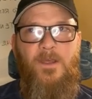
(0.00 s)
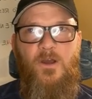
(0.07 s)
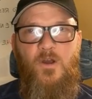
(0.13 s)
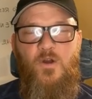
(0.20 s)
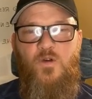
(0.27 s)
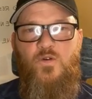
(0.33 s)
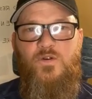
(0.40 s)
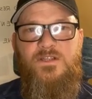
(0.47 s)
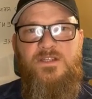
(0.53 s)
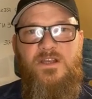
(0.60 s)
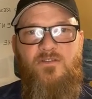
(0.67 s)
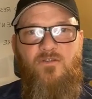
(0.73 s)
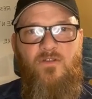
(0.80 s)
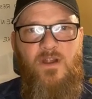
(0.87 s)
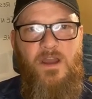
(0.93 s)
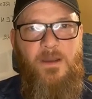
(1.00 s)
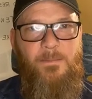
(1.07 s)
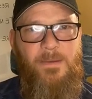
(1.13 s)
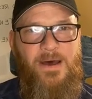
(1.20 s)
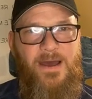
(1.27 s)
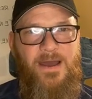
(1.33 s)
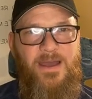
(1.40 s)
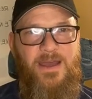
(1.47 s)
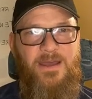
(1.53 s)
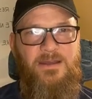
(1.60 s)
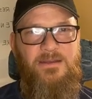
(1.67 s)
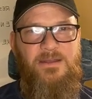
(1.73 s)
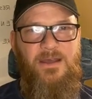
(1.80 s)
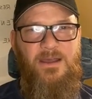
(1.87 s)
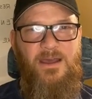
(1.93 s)
who is it run by,
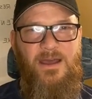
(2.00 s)
and